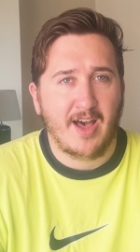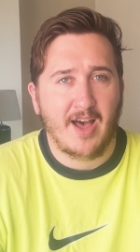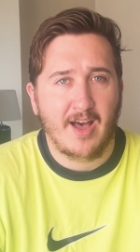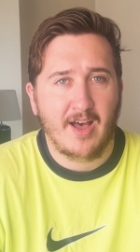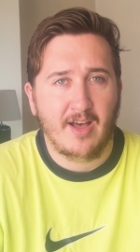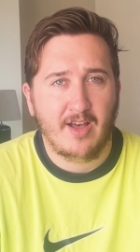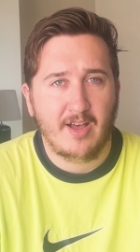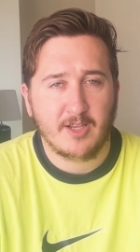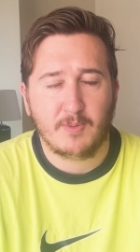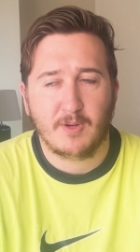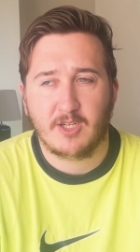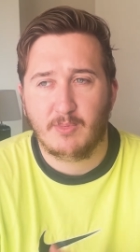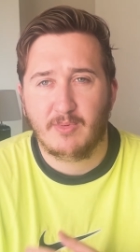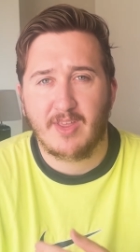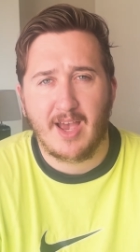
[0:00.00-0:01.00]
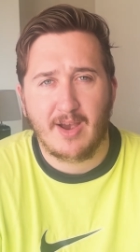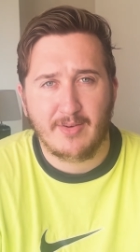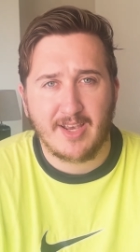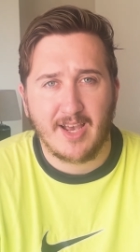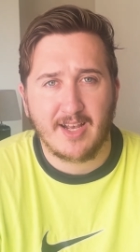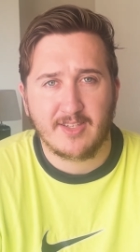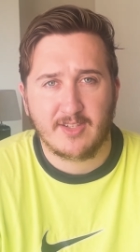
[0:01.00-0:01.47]
that, especially with the Harry
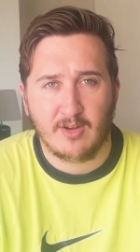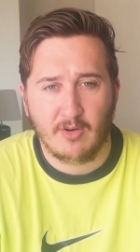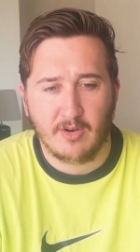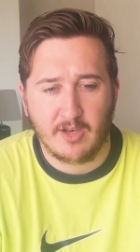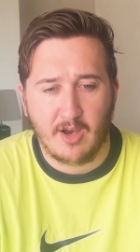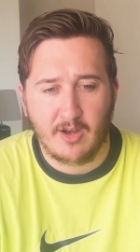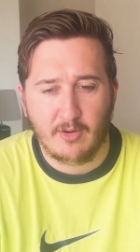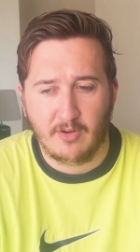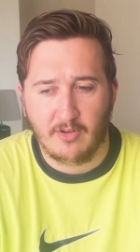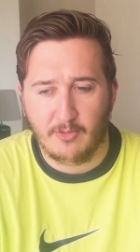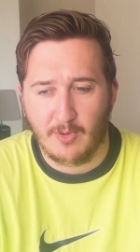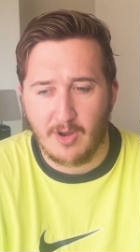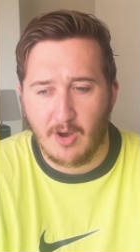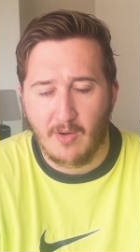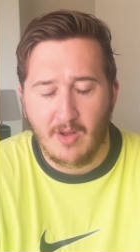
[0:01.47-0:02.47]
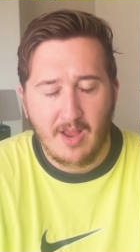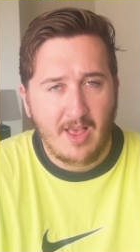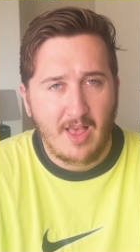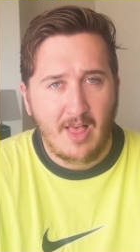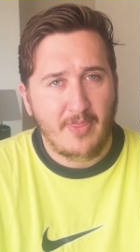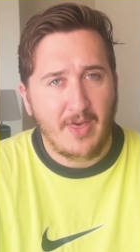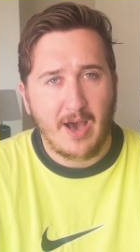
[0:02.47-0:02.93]
Kane saga going on as well,
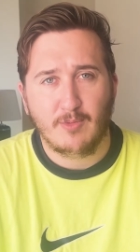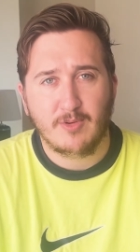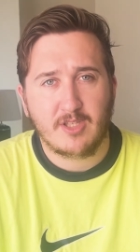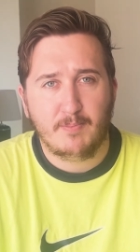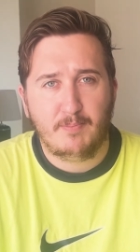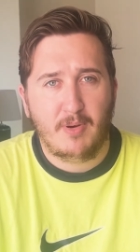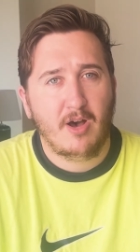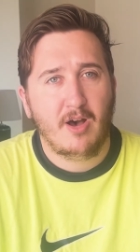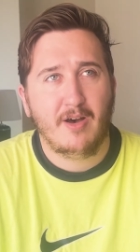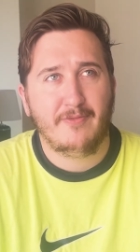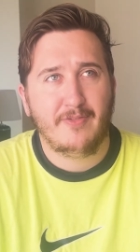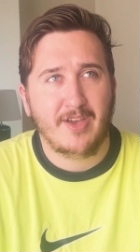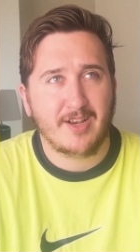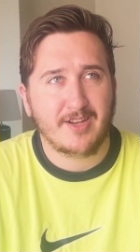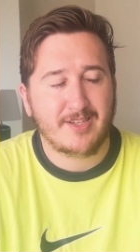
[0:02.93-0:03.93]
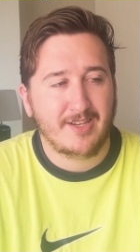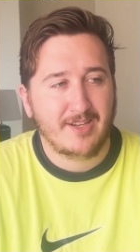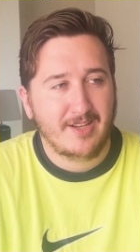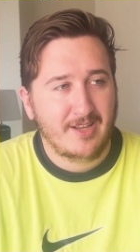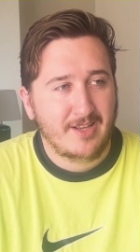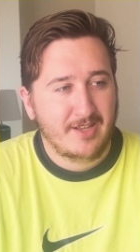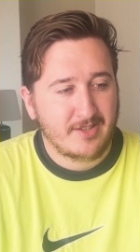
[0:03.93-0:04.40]
that was the perfect
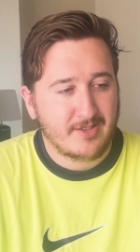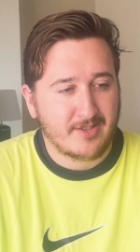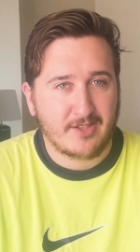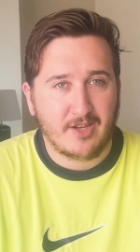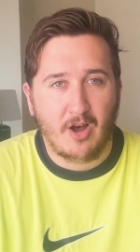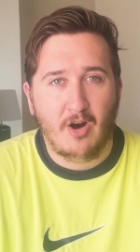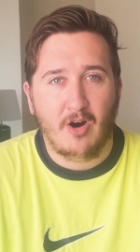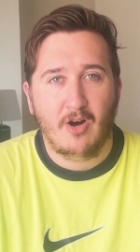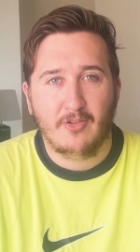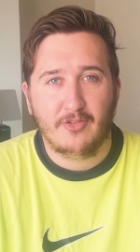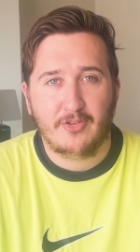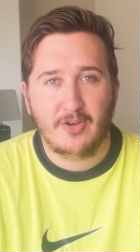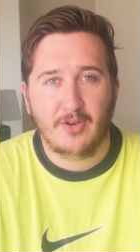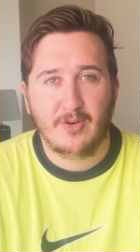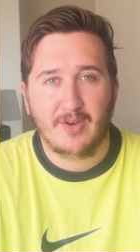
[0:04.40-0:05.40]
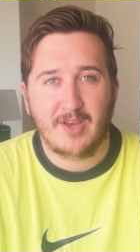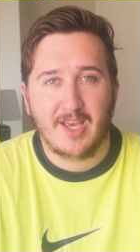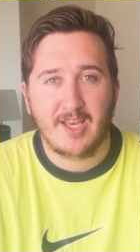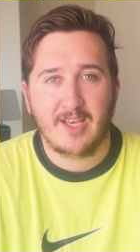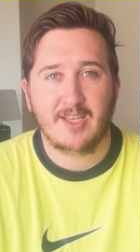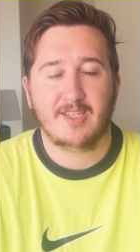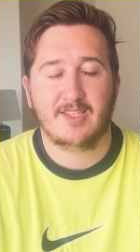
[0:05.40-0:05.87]
start to
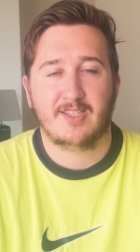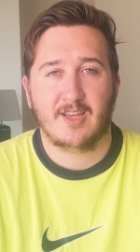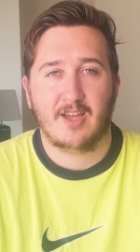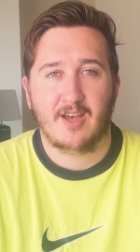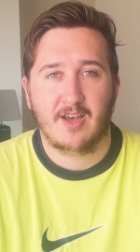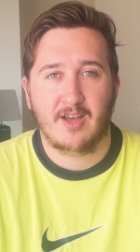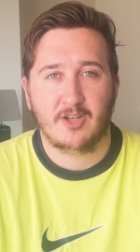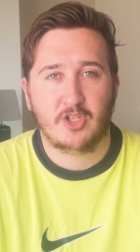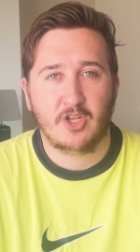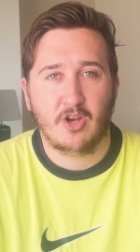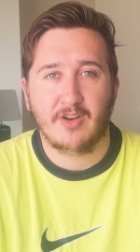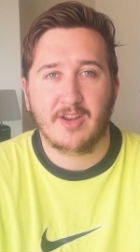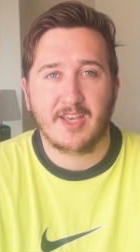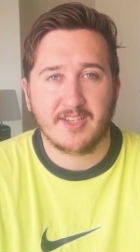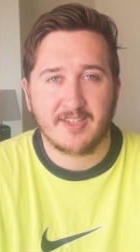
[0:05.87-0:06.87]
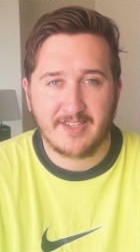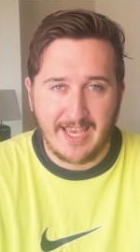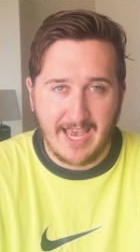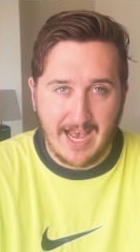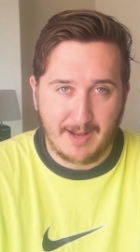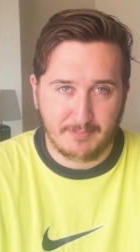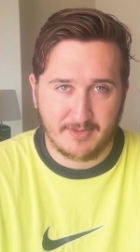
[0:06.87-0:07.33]
his journey as
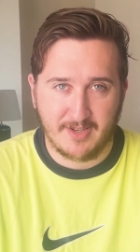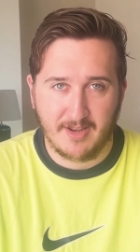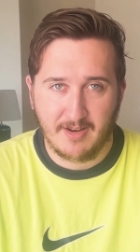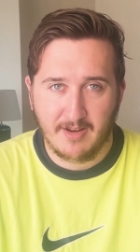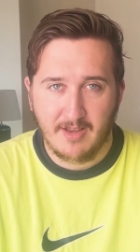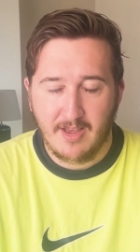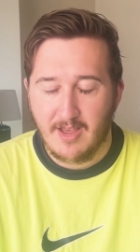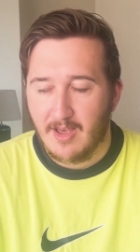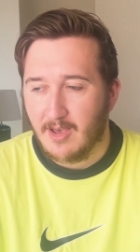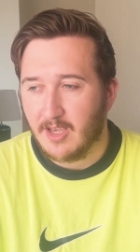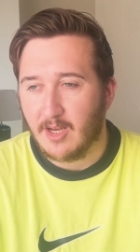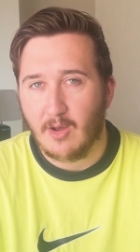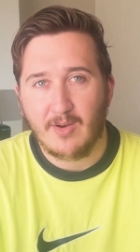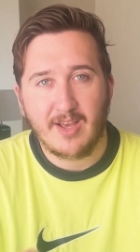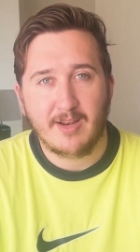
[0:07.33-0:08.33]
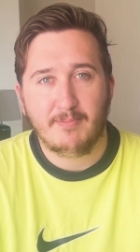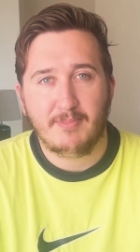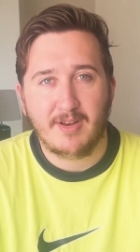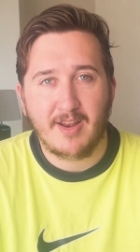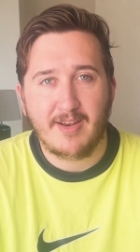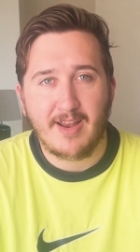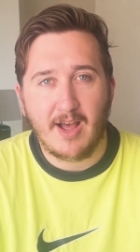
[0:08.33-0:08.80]
captain. You know, he hadn't
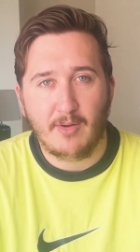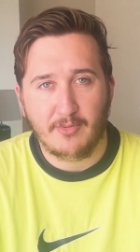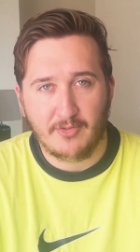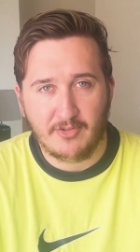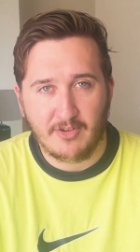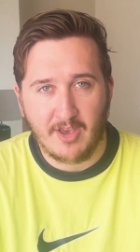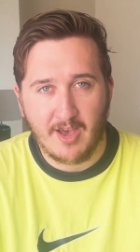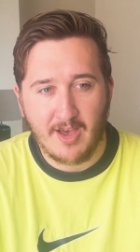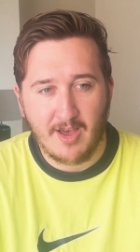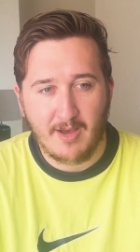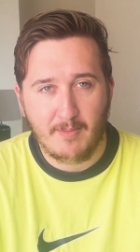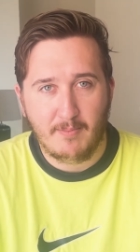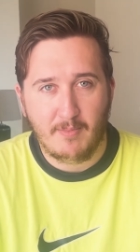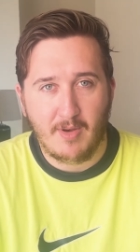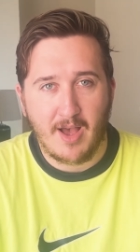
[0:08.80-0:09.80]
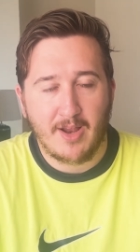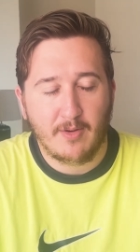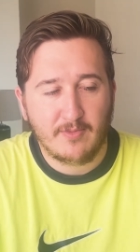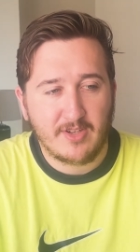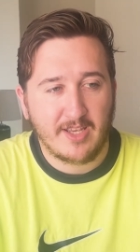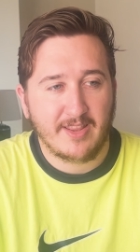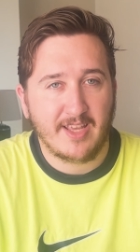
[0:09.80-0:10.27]
been announced yet. And
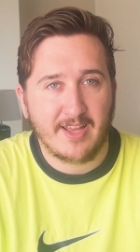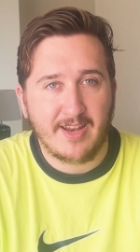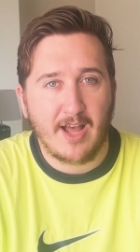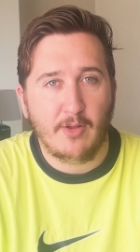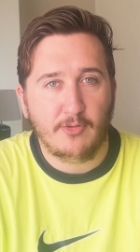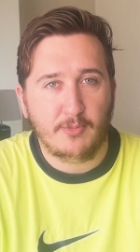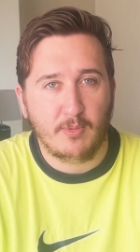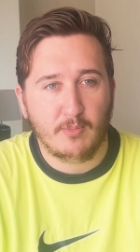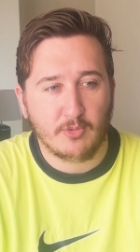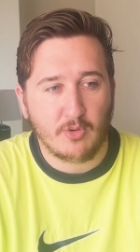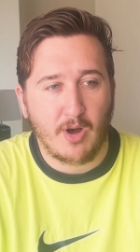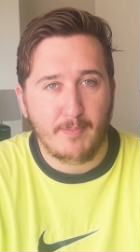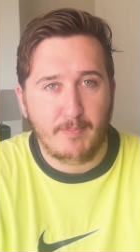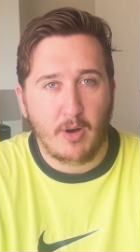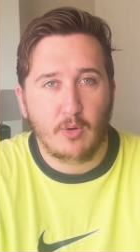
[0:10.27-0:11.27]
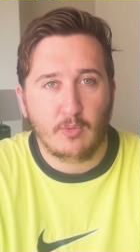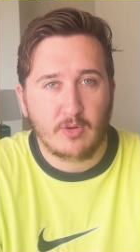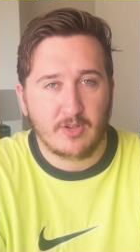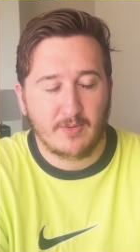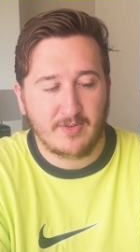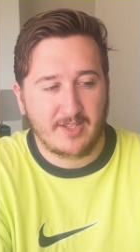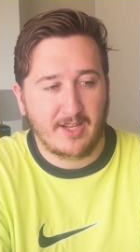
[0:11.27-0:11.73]
obviously the announcement was quite bold
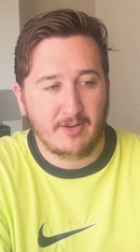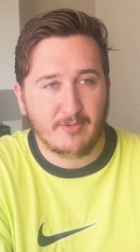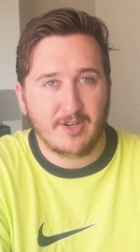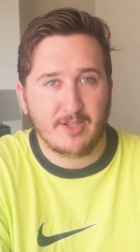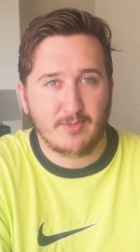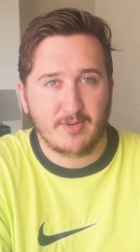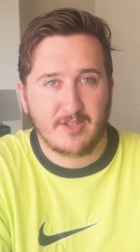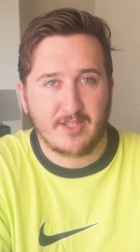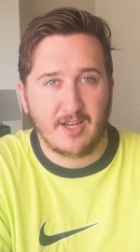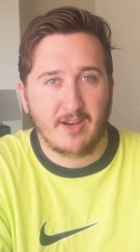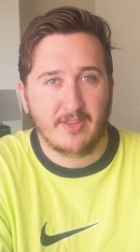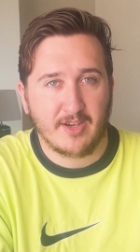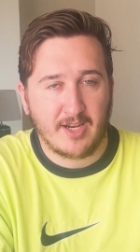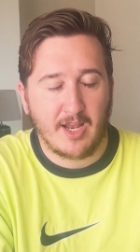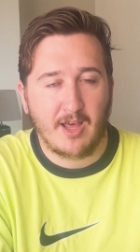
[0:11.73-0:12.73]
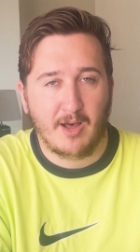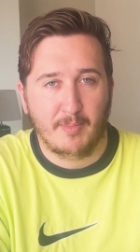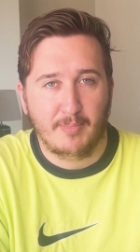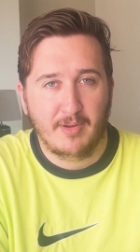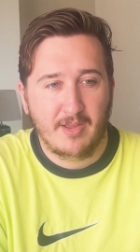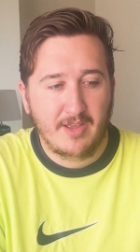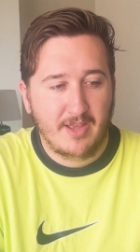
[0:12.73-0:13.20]
because obviously Lloris was still at the club,